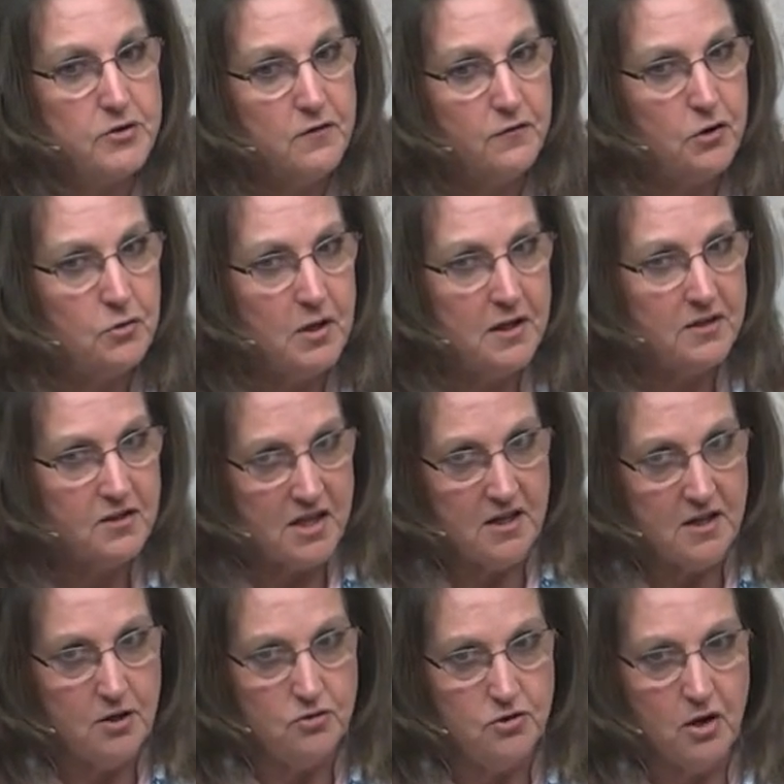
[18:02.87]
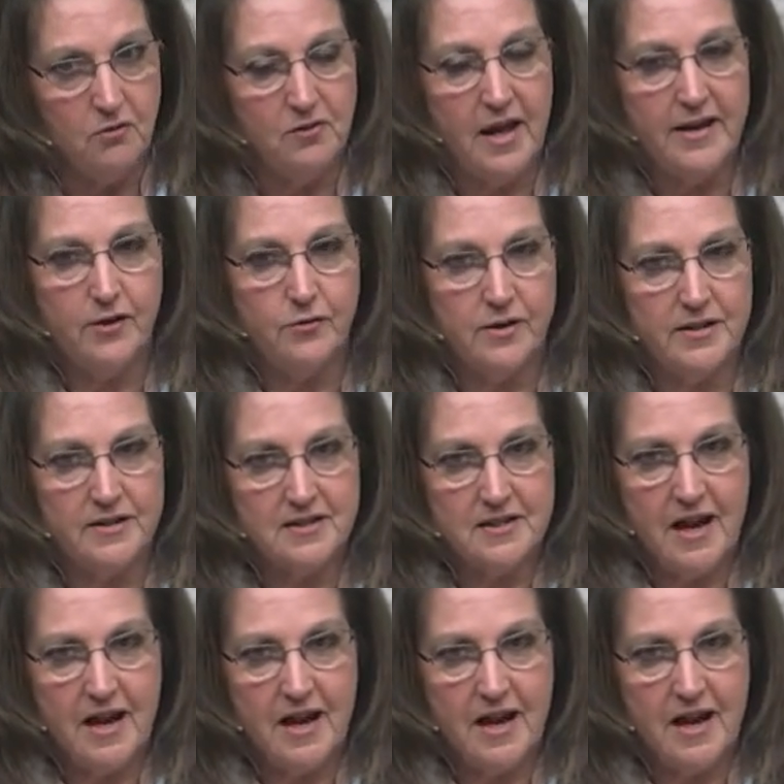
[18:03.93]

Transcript: of you that think you don't like grits,